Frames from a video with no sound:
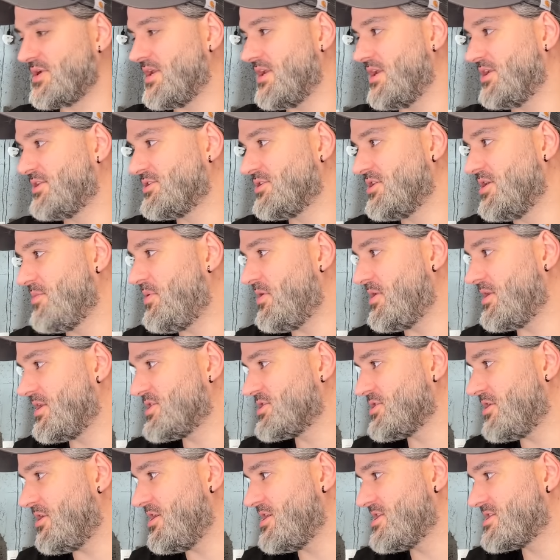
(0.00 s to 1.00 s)
I do
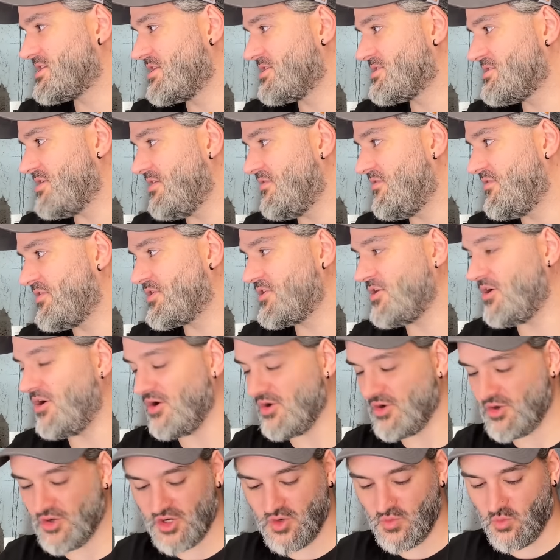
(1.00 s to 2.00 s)
apologise because I
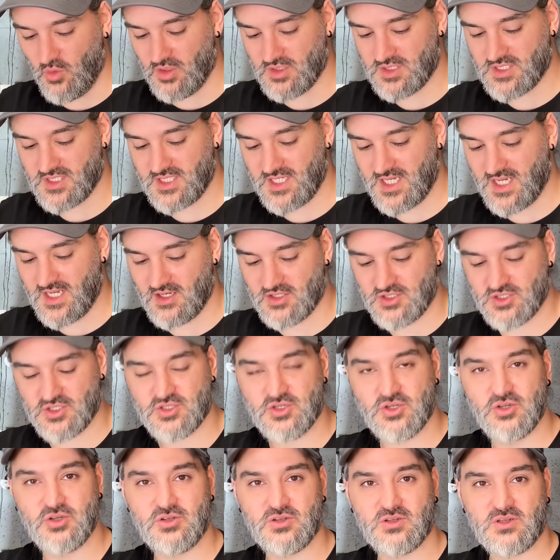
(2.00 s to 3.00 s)
forgot who wanted it and I just
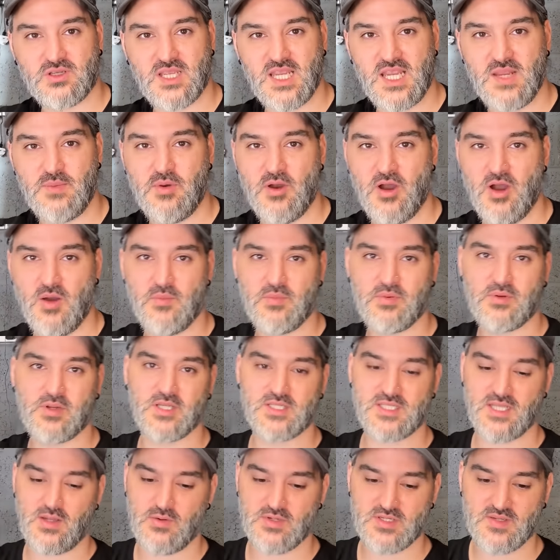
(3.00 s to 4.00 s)
couldn't keep up because
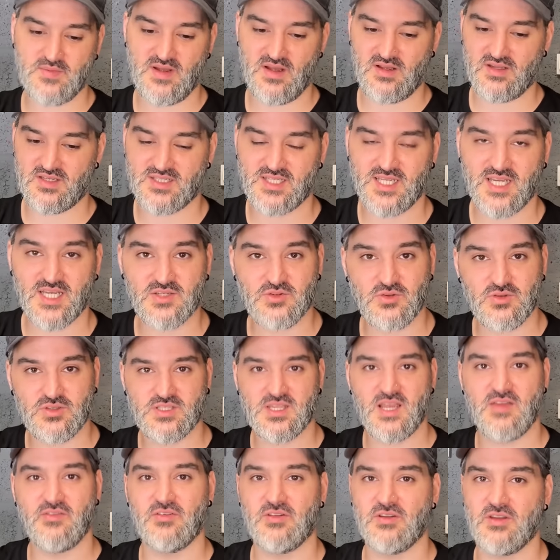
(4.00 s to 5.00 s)
there was about 6 or
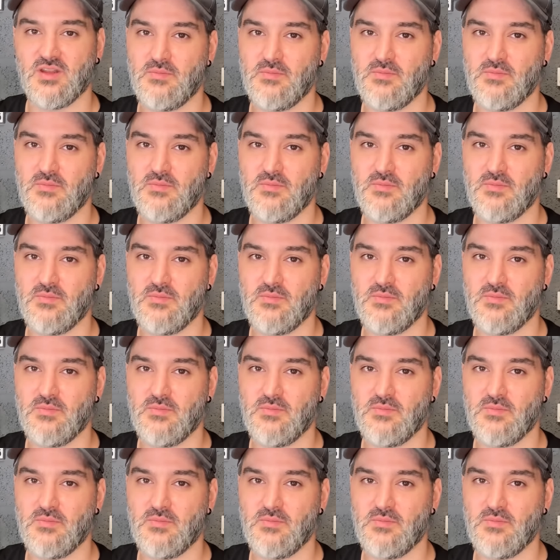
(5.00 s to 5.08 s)
7.